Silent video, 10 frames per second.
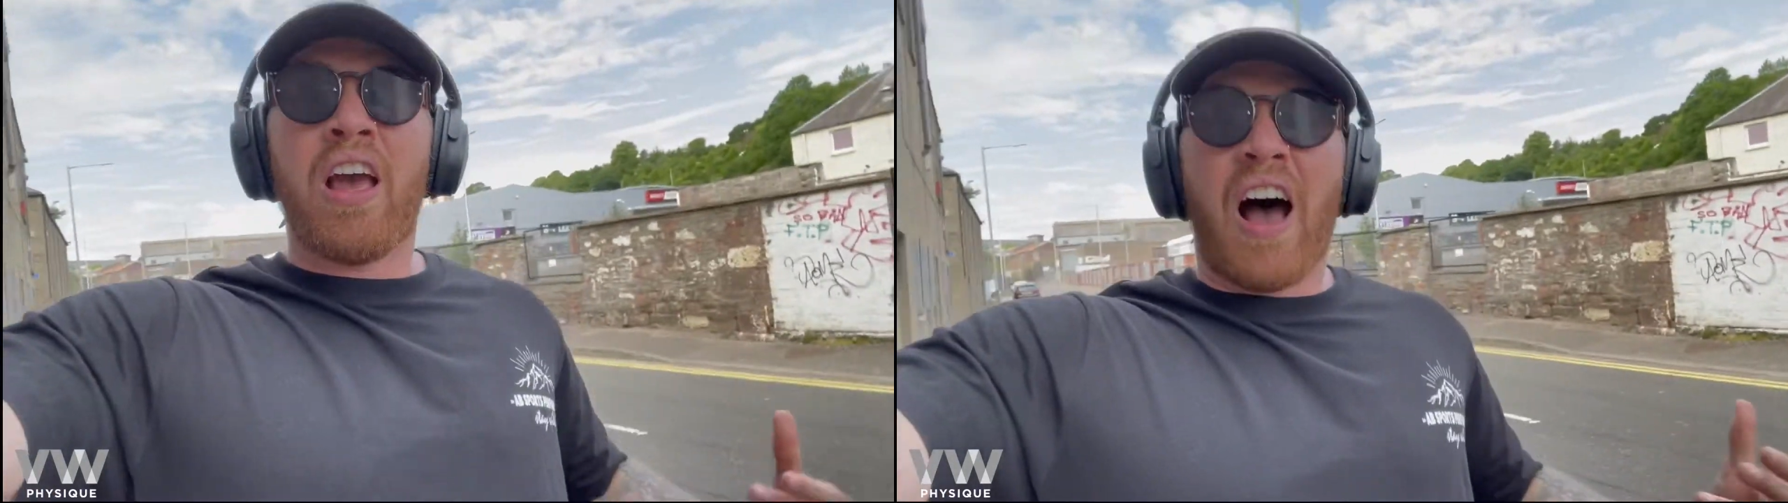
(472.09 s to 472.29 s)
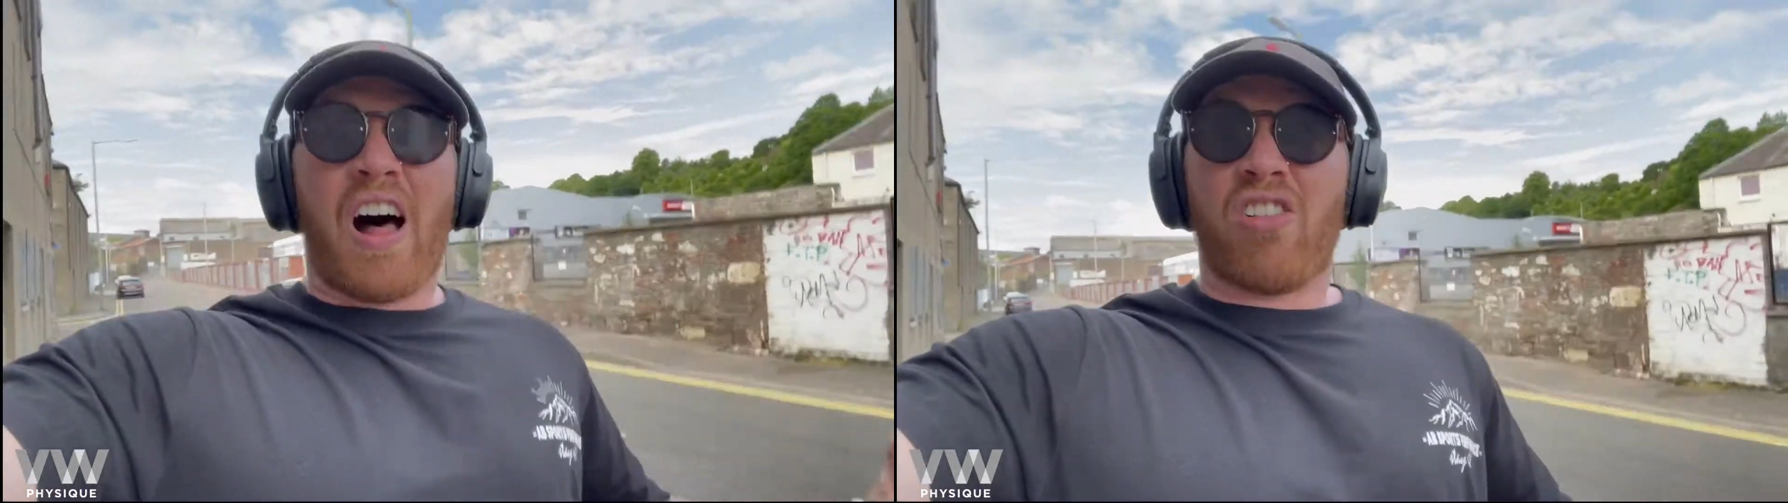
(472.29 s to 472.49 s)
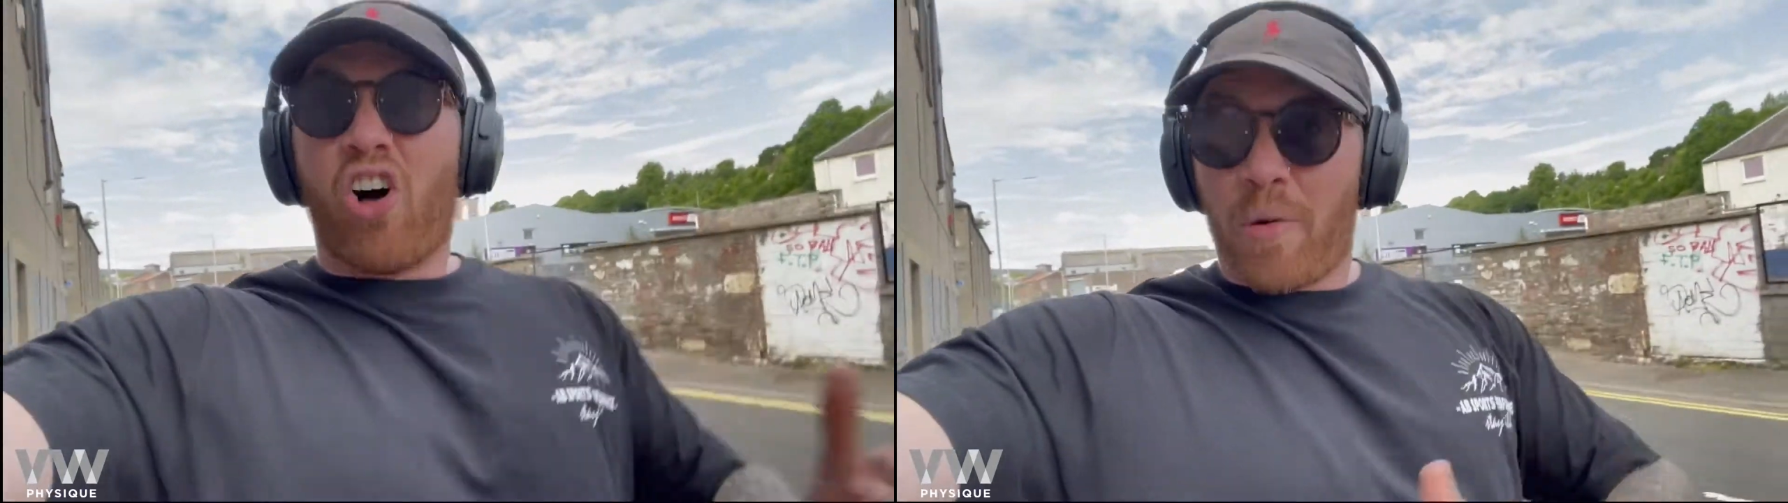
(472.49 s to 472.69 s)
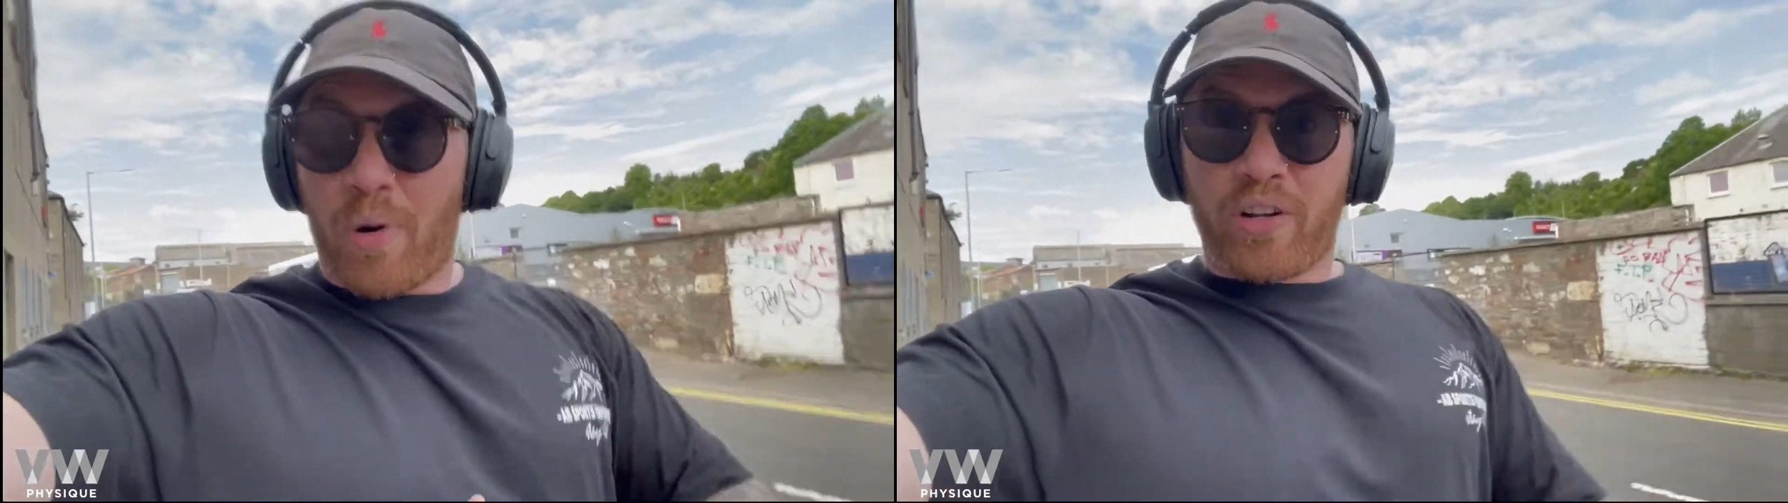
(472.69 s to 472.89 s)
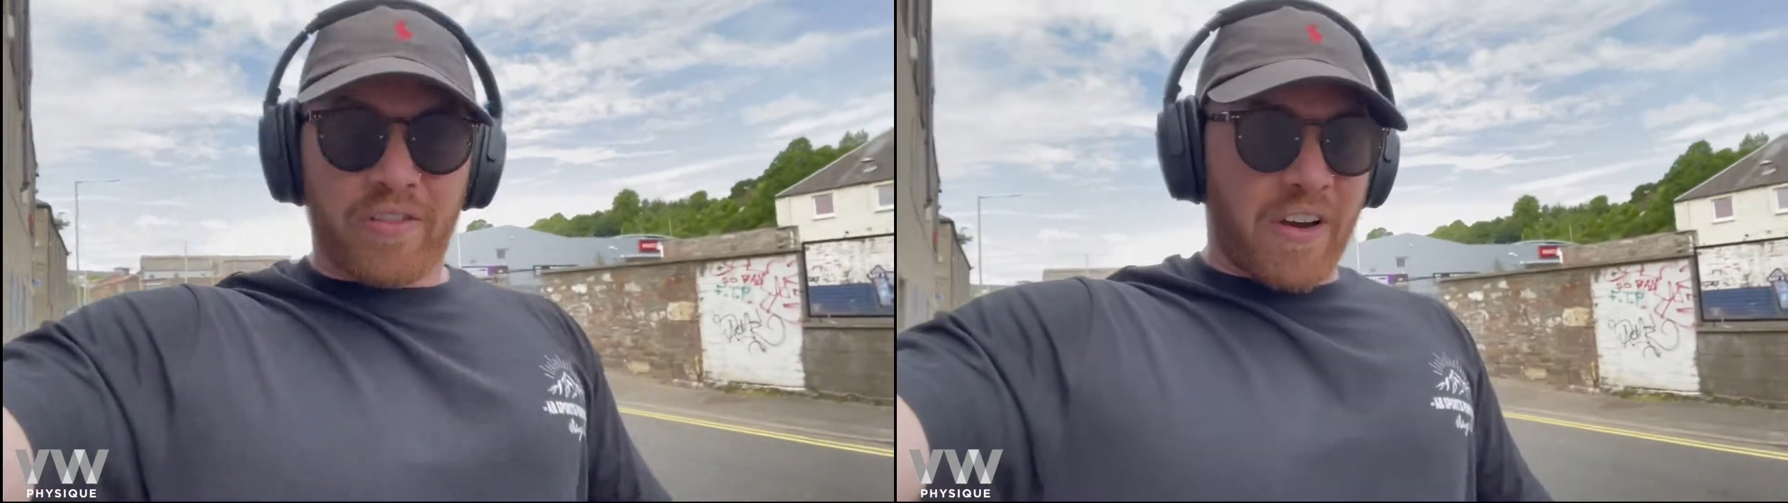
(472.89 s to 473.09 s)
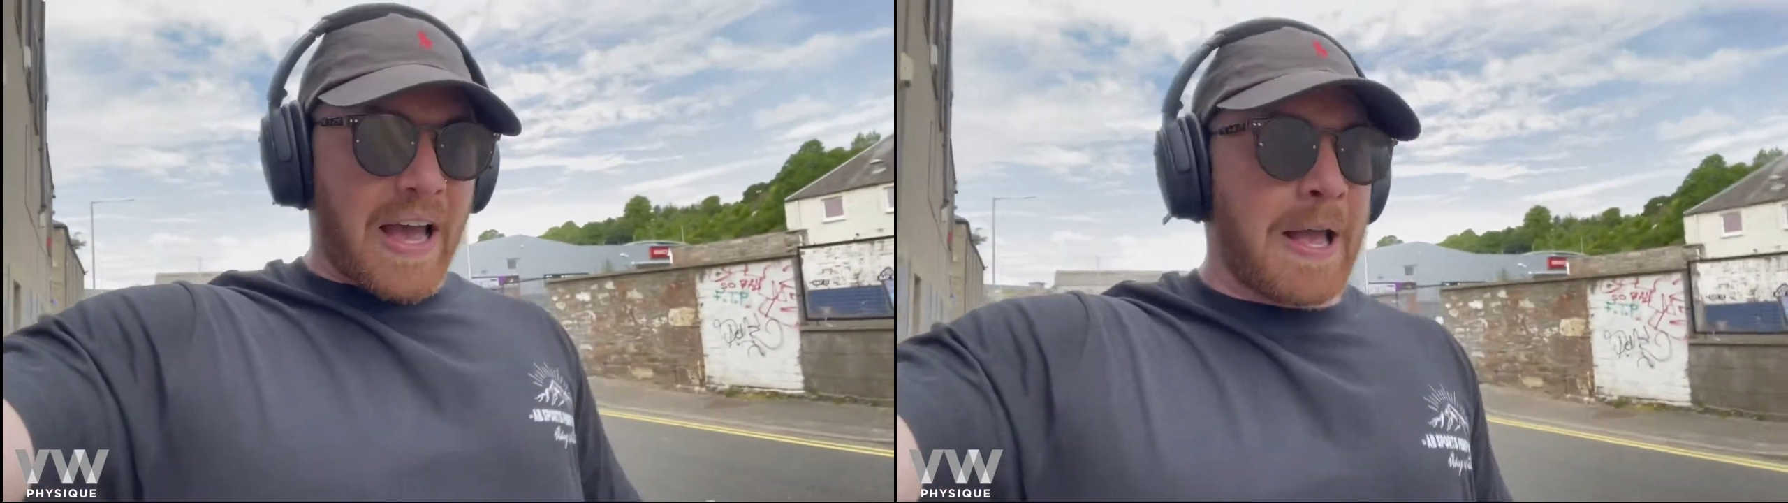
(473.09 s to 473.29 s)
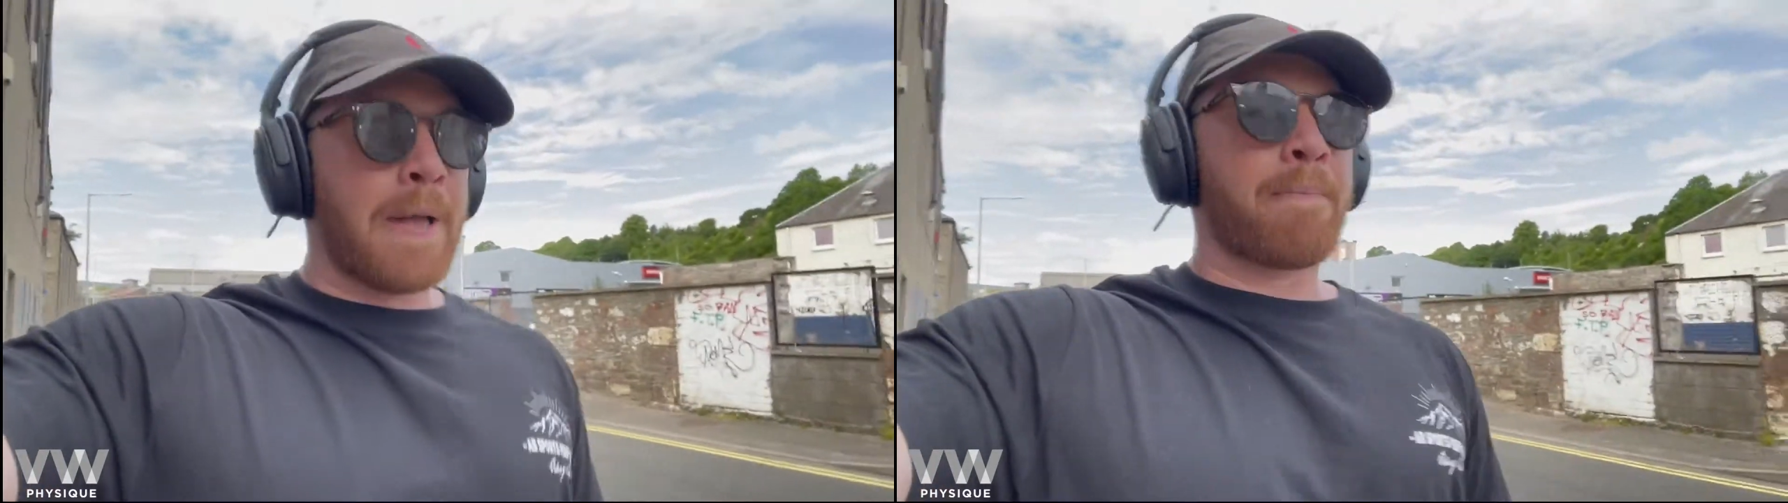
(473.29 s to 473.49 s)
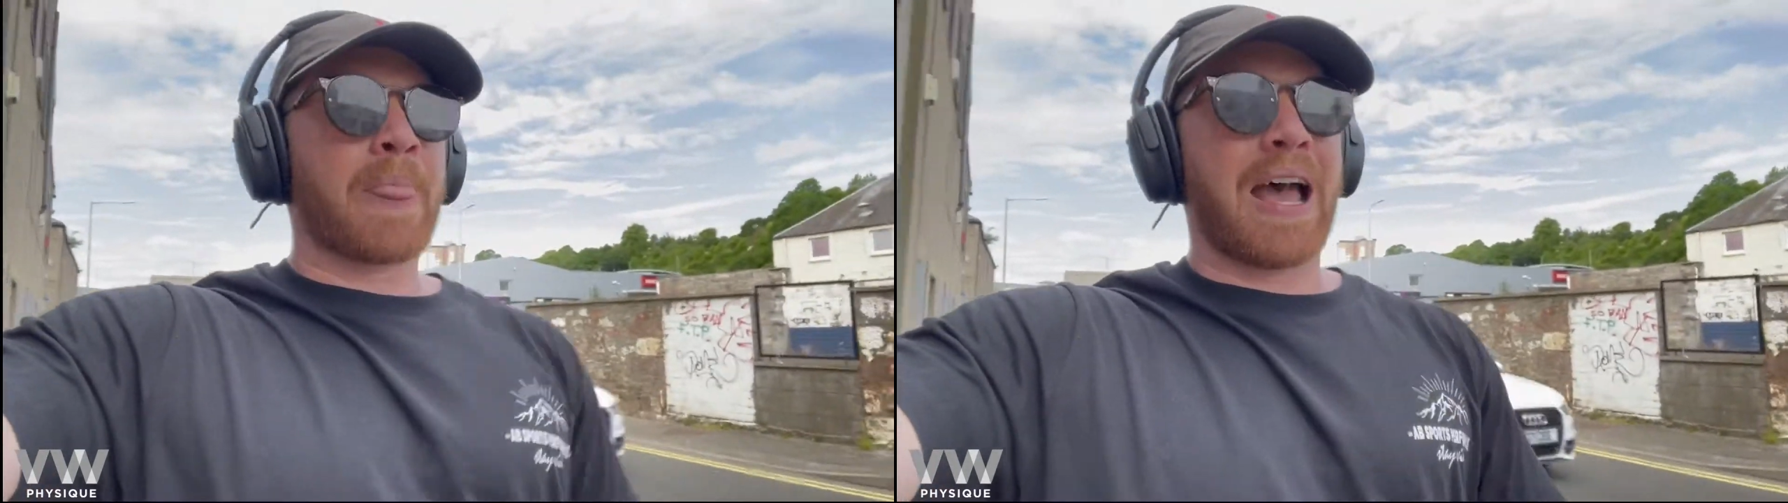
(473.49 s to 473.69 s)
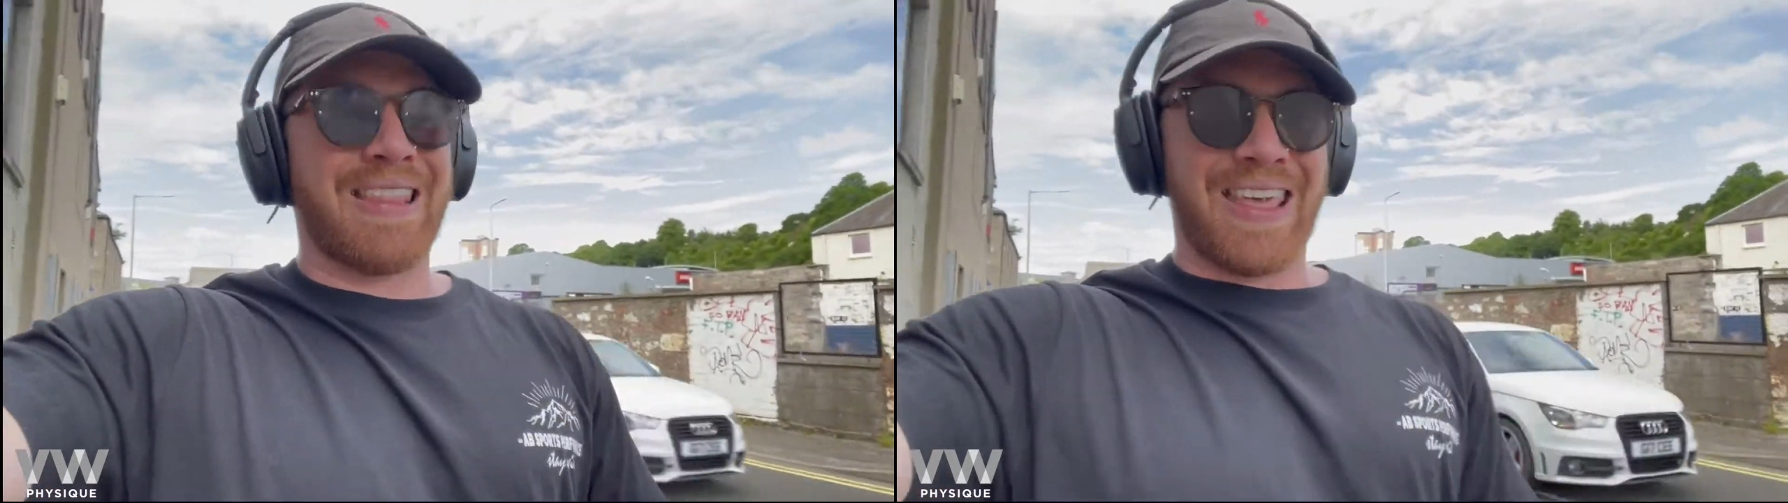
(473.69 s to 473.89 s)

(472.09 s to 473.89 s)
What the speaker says: a lot of body fat and